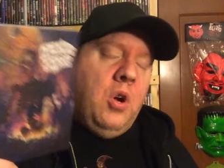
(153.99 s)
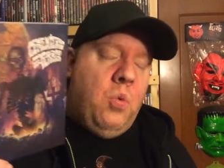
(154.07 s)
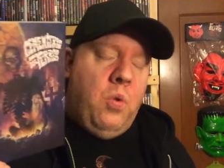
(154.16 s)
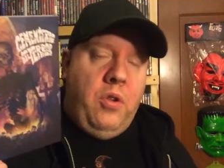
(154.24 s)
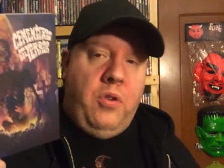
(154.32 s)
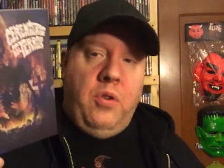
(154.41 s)

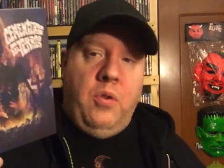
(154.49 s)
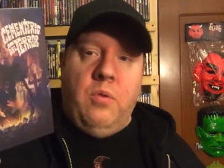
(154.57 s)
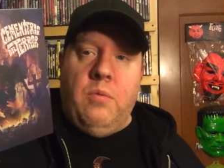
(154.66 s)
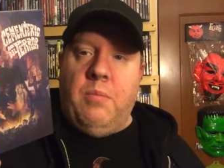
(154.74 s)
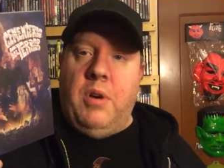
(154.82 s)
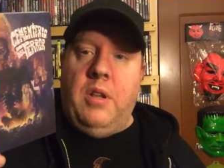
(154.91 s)
One of the two,
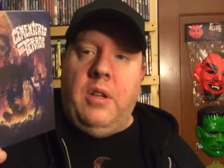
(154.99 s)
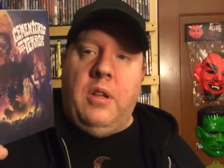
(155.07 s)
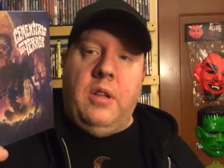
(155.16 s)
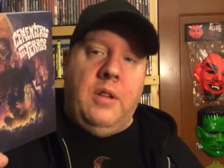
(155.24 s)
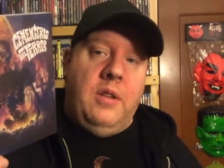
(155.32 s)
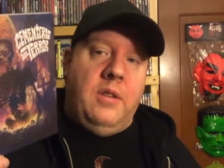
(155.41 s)
but
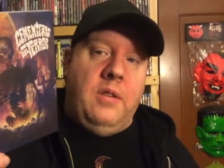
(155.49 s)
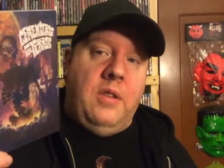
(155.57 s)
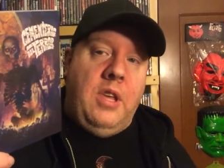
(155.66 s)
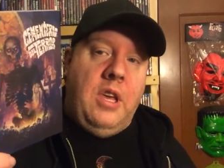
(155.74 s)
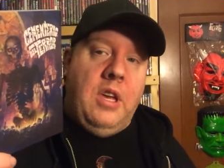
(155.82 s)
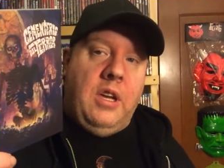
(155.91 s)

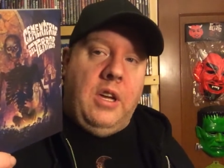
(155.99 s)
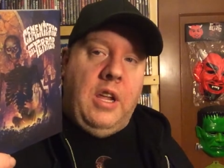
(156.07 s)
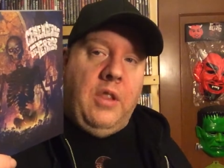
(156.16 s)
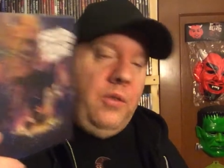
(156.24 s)
yeah, I gotta add